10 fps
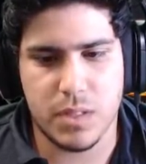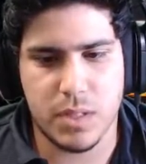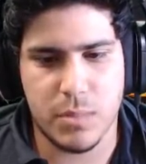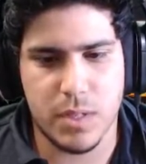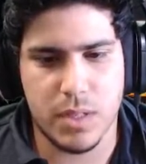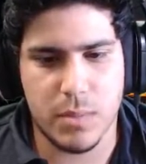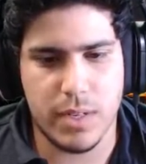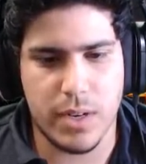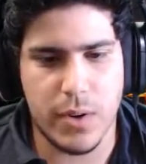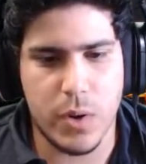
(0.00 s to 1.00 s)
be a little
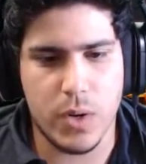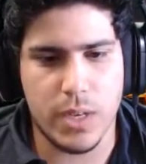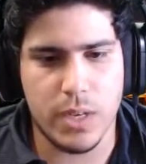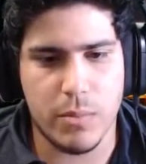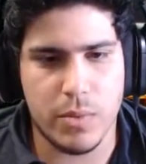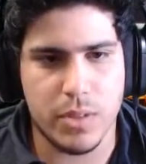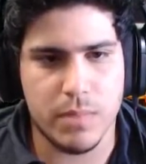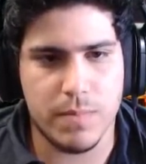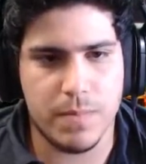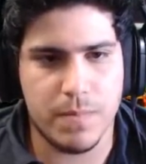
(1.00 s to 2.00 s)
bit annoying, but
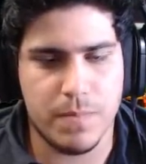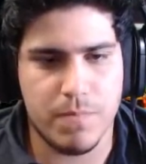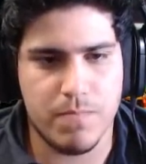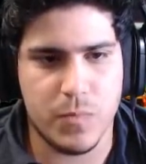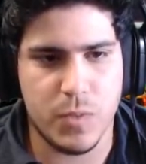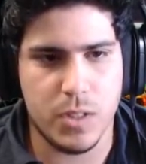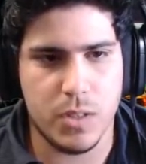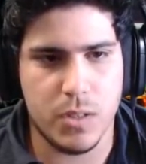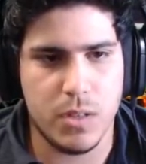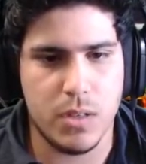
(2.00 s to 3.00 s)
you know.